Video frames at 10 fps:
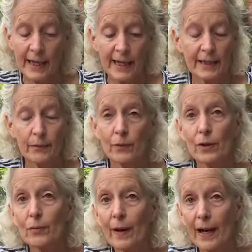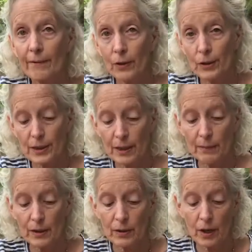and it will thrive all
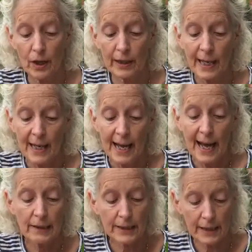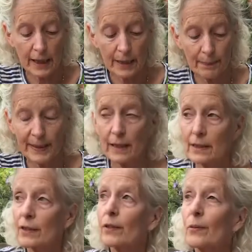summer long. Outside,
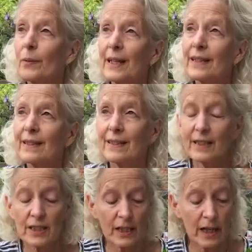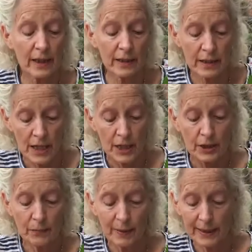because of the wind and the sun,
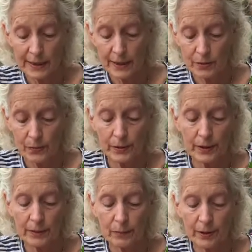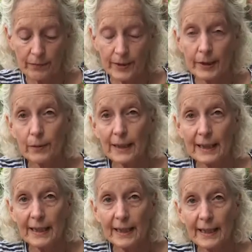you might need to water it more
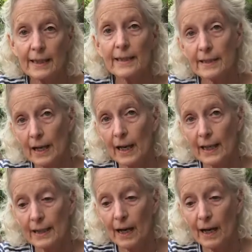frequently. Inside,